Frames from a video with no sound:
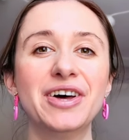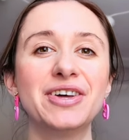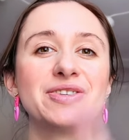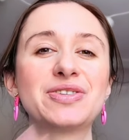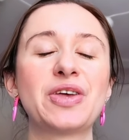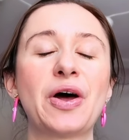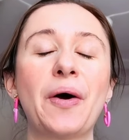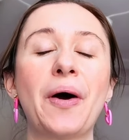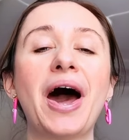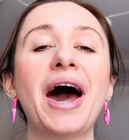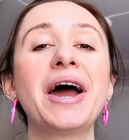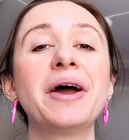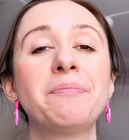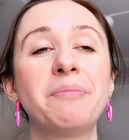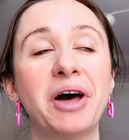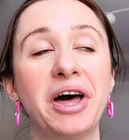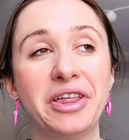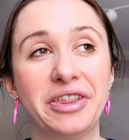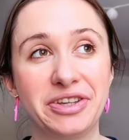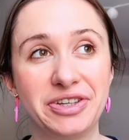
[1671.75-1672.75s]
So I
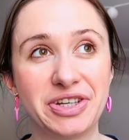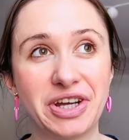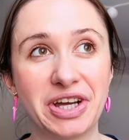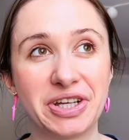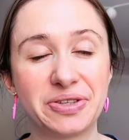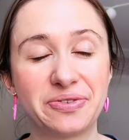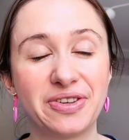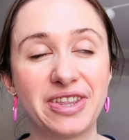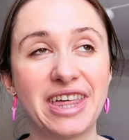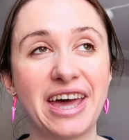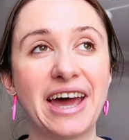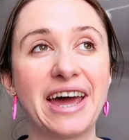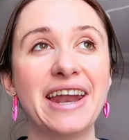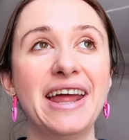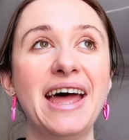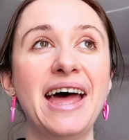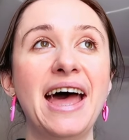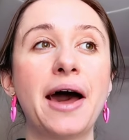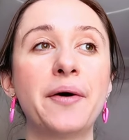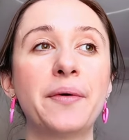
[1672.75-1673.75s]
apologize for for that.
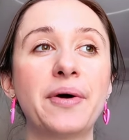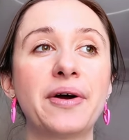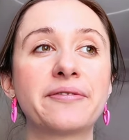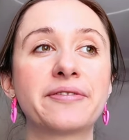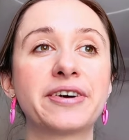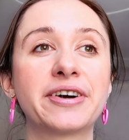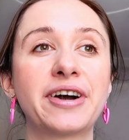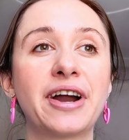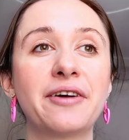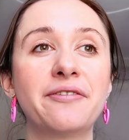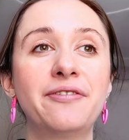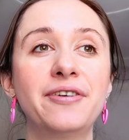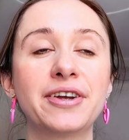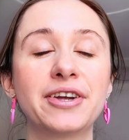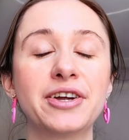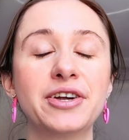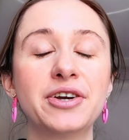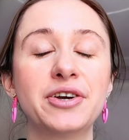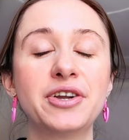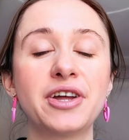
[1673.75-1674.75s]
However, I
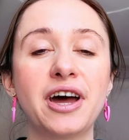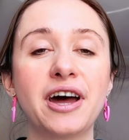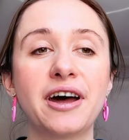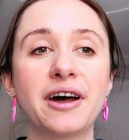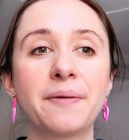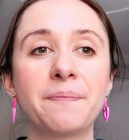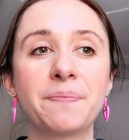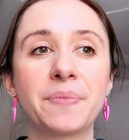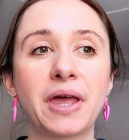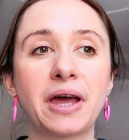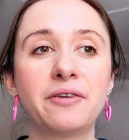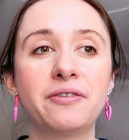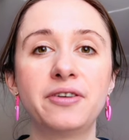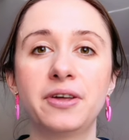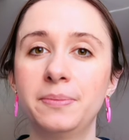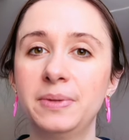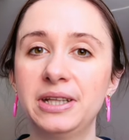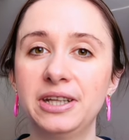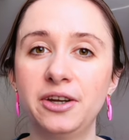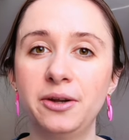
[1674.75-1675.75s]
figured um, I'd
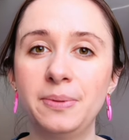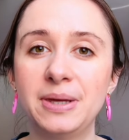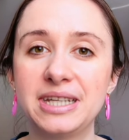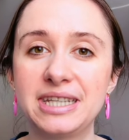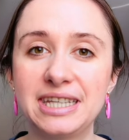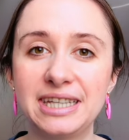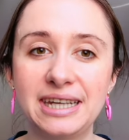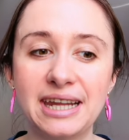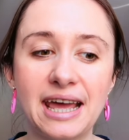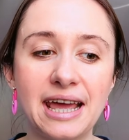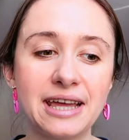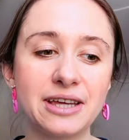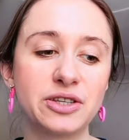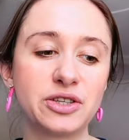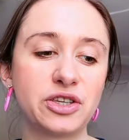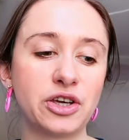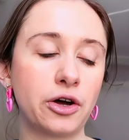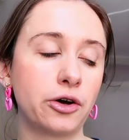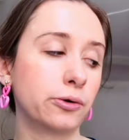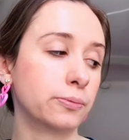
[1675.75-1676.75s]
film a little bit today,
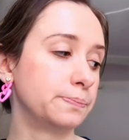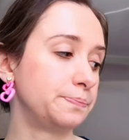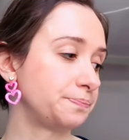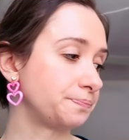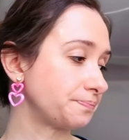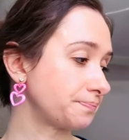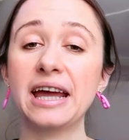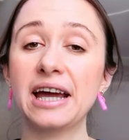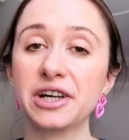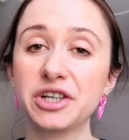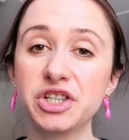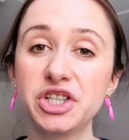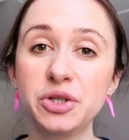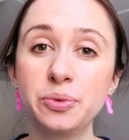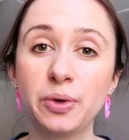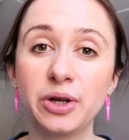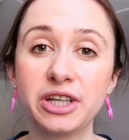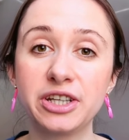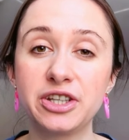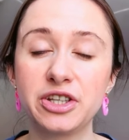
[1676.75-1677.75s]
so I
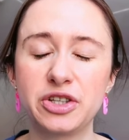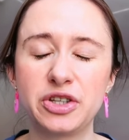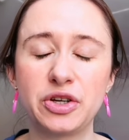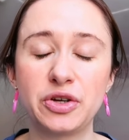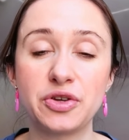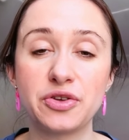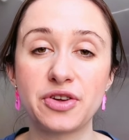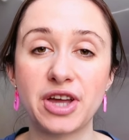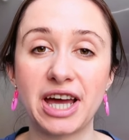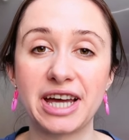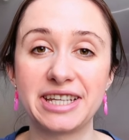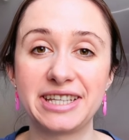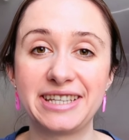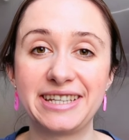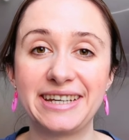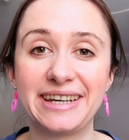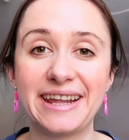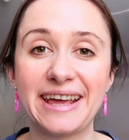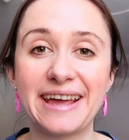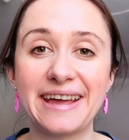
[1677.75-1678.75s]
actually wanted to show you
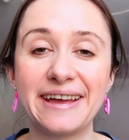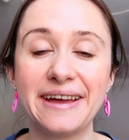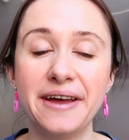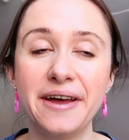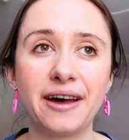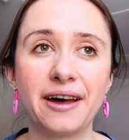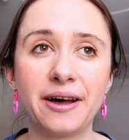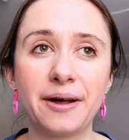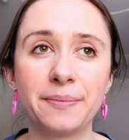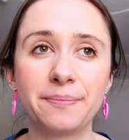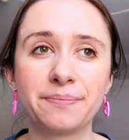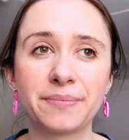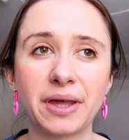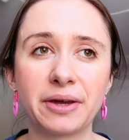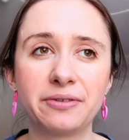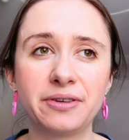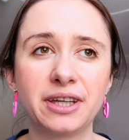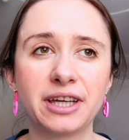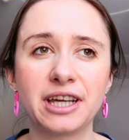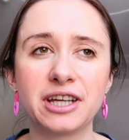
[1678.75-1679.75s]
guys today. Um,
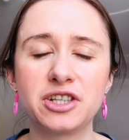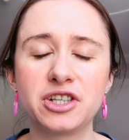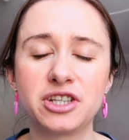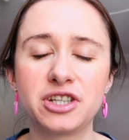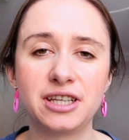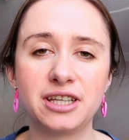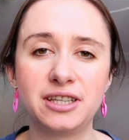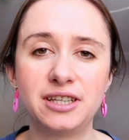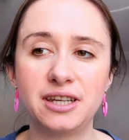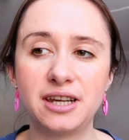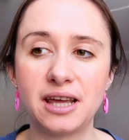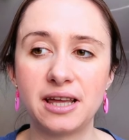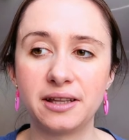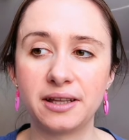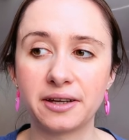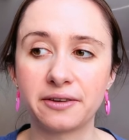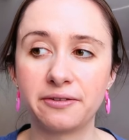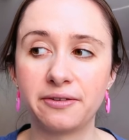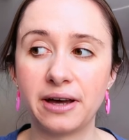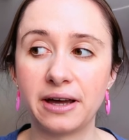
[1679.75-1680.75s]
I feel like I said today
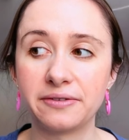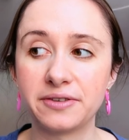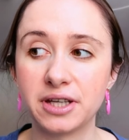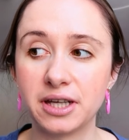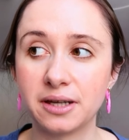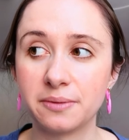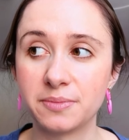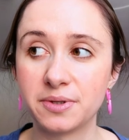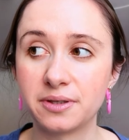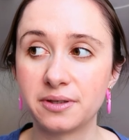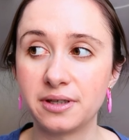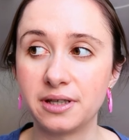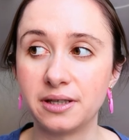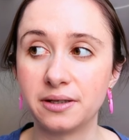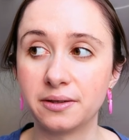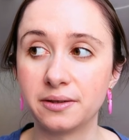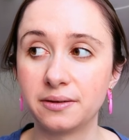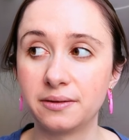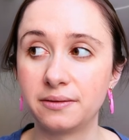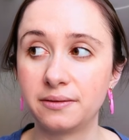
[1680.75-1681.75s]
like five times
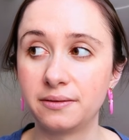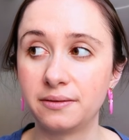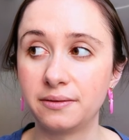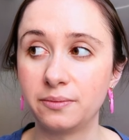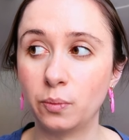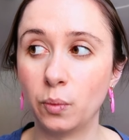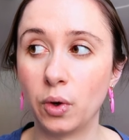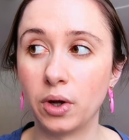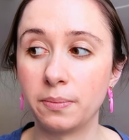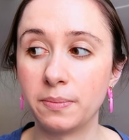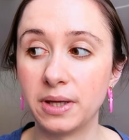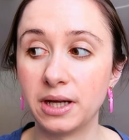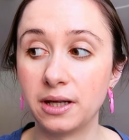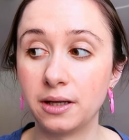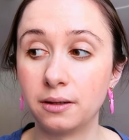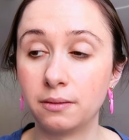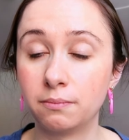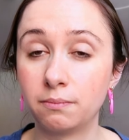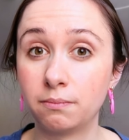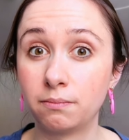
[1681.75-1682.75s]
in one
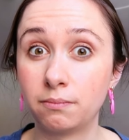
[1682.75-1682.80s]
minute.